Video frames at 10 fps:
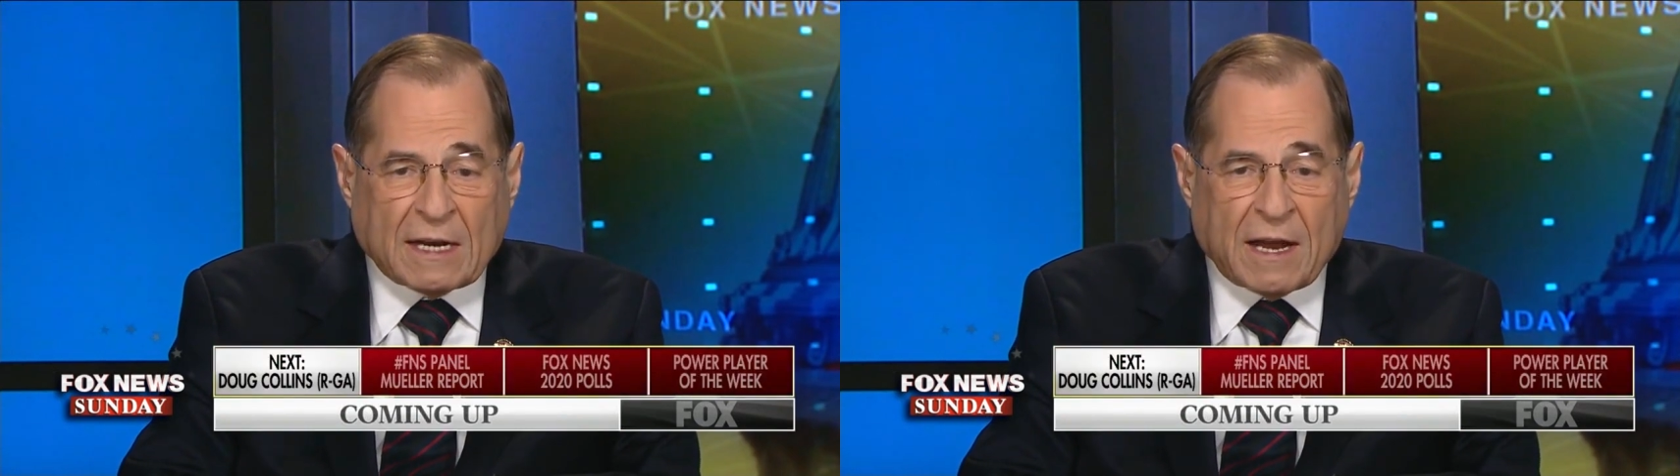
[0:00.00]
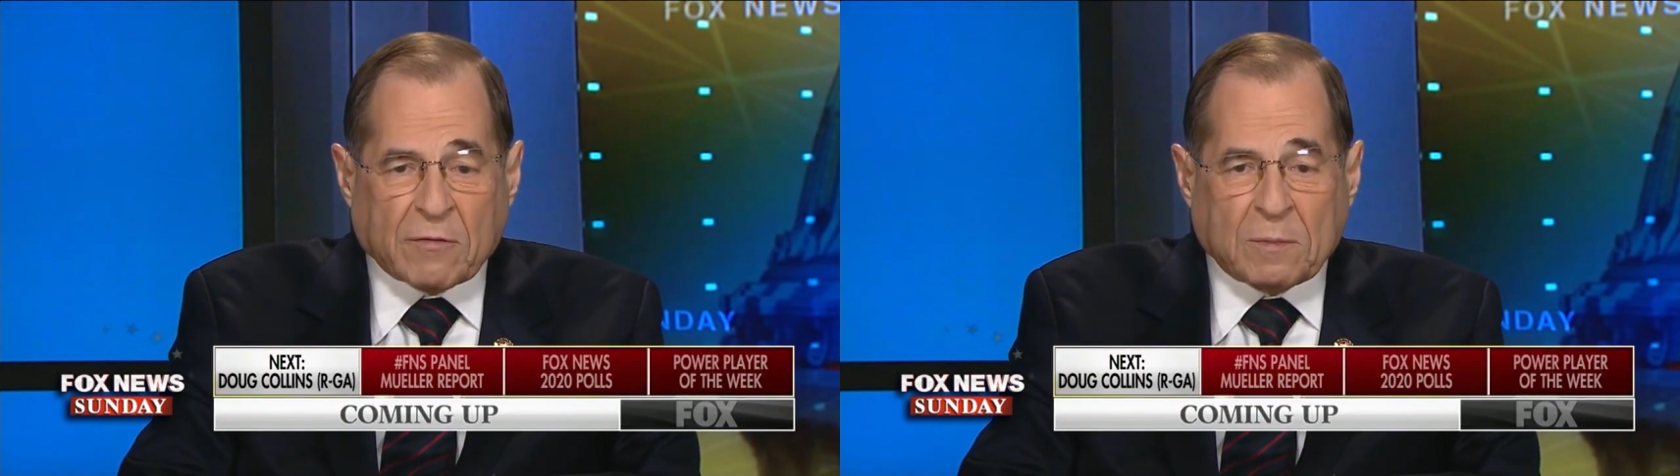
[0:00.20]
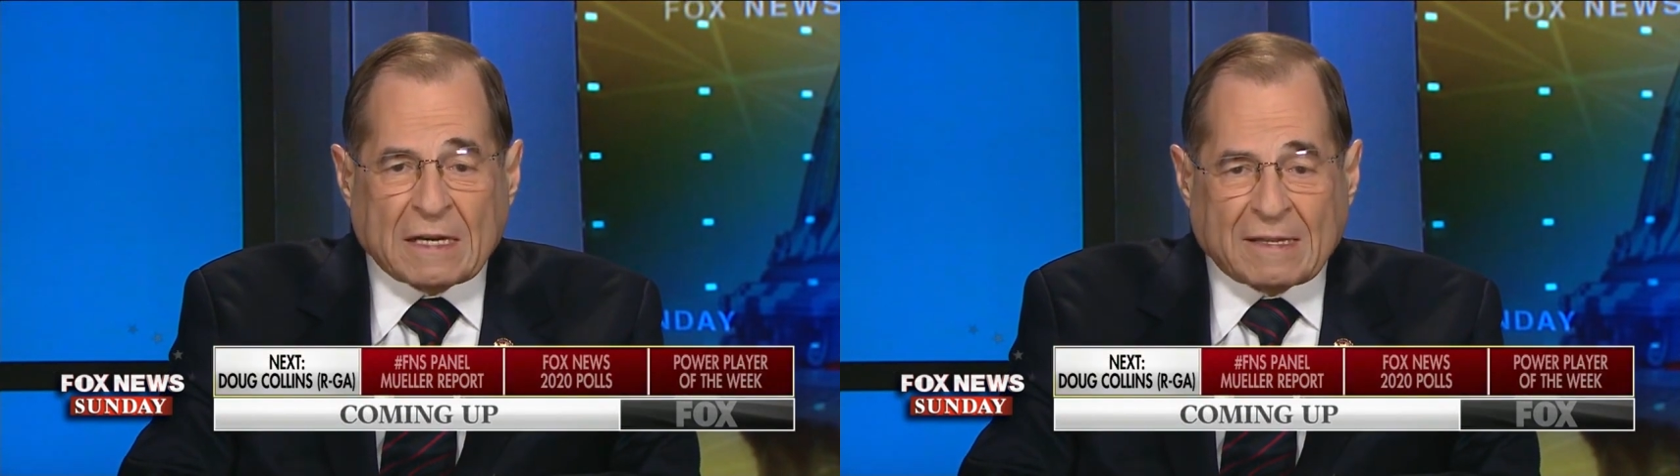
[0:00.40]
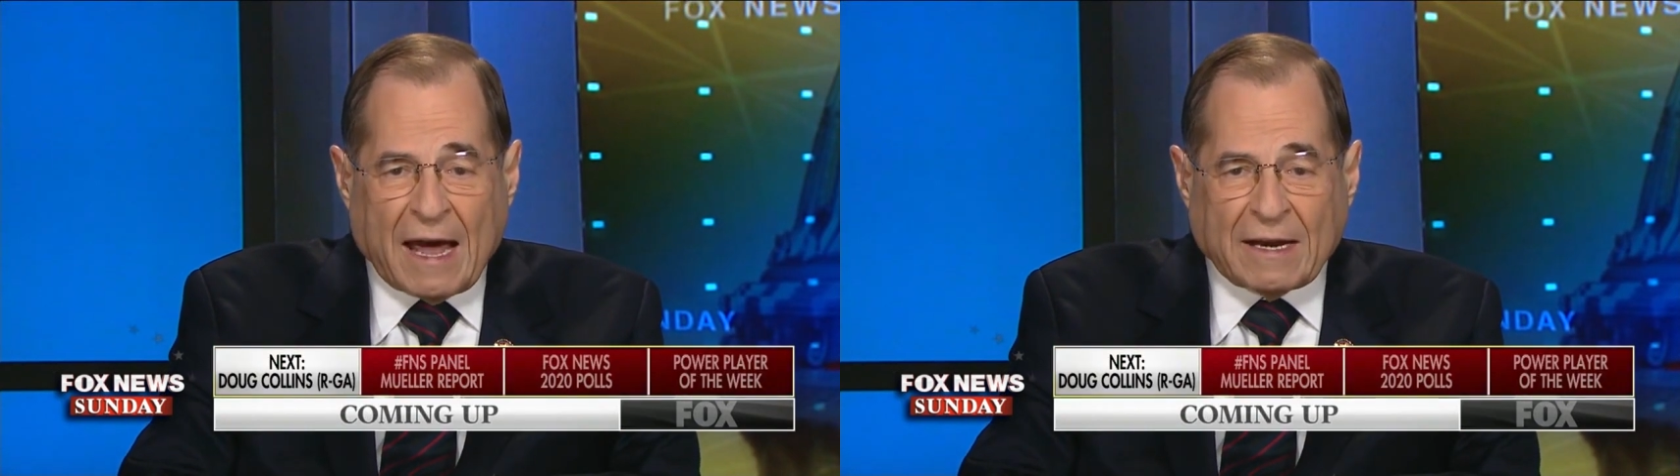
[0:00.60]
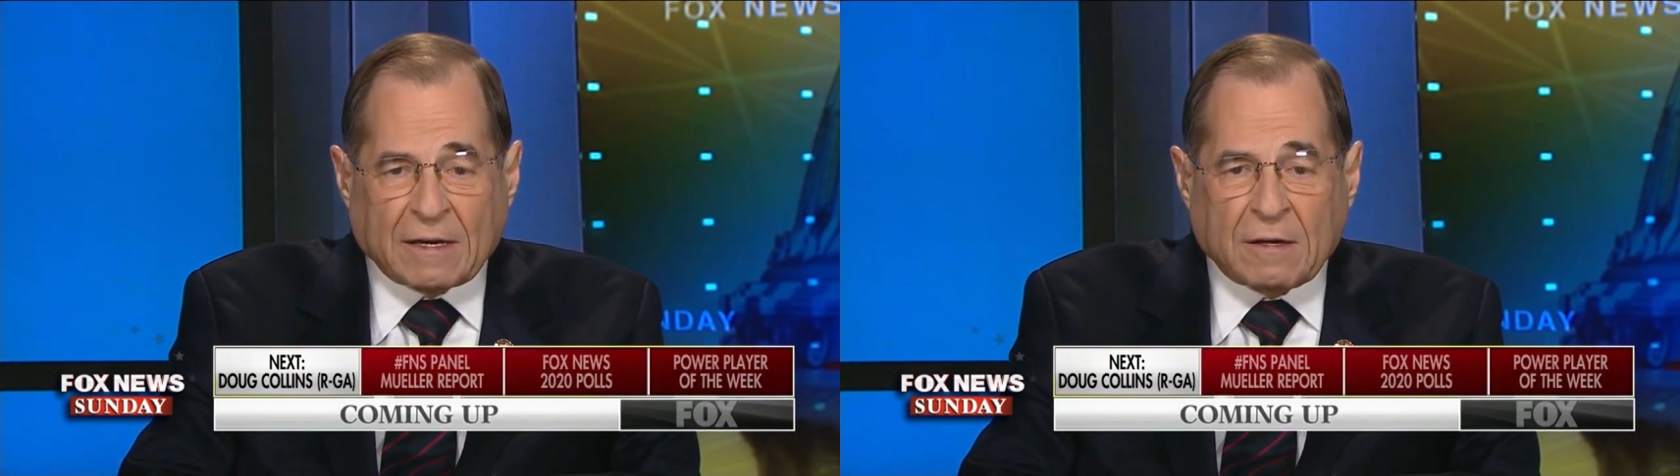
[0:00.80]
can never be
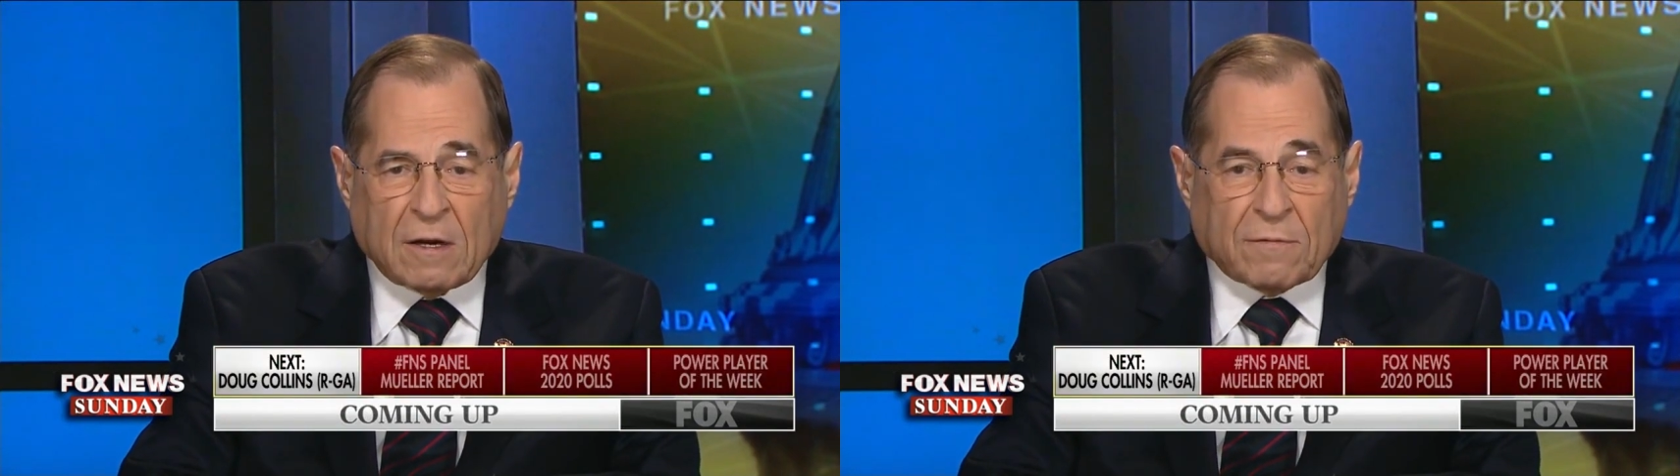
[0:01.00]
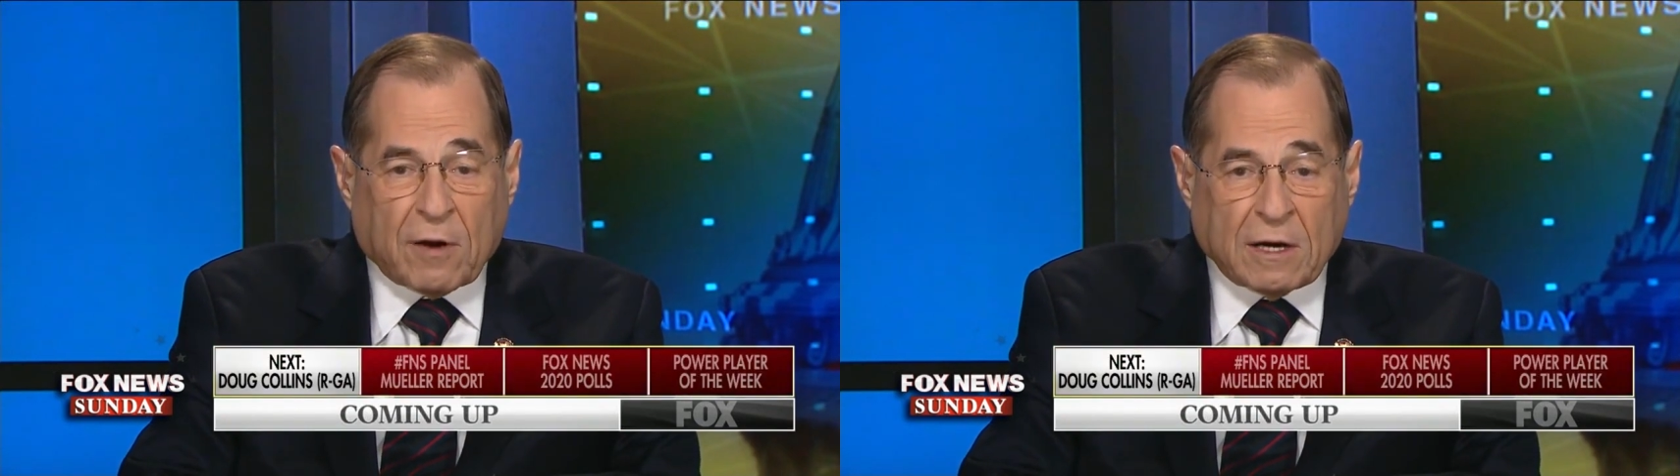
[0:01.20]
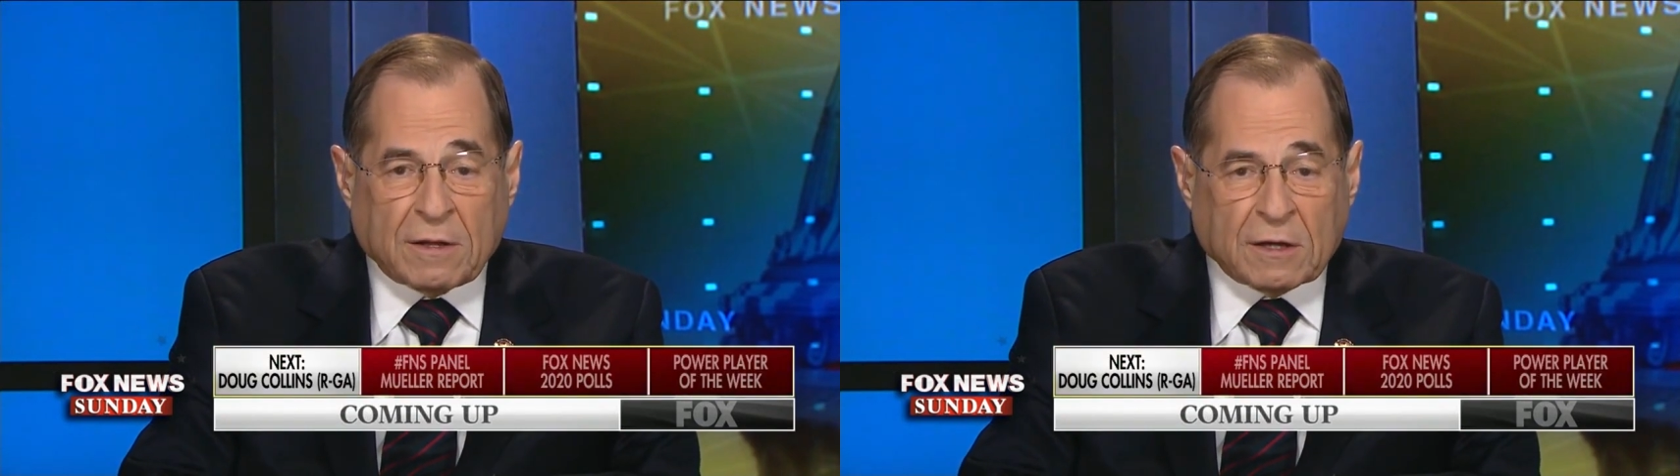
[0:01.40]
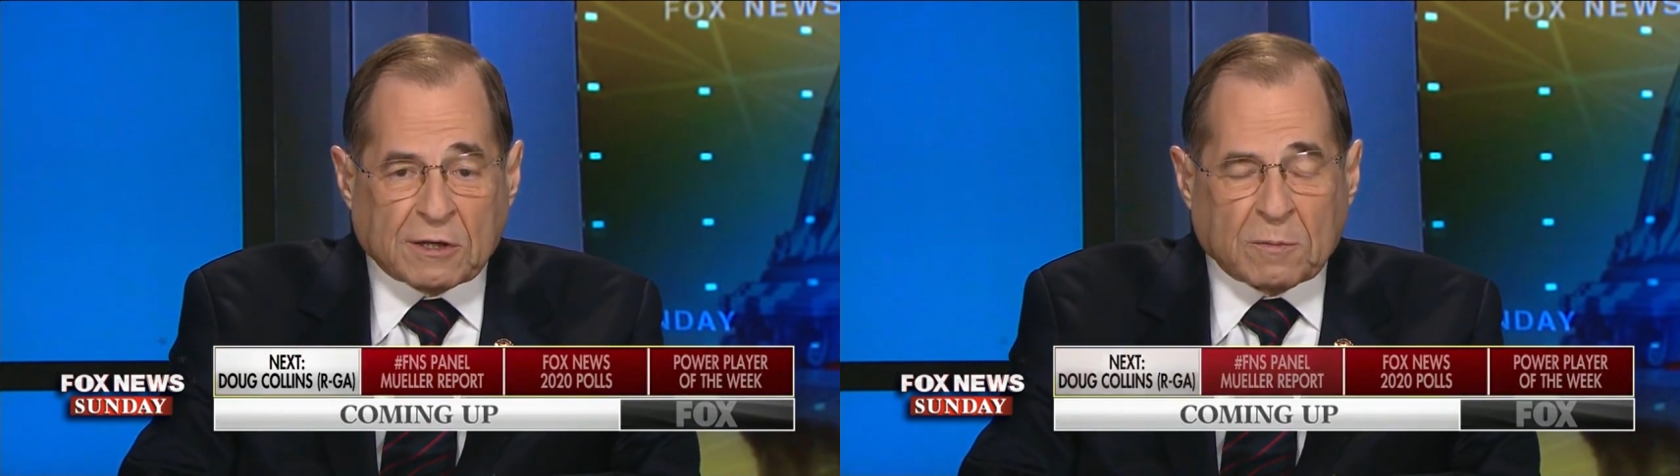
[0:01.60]
indicted for anything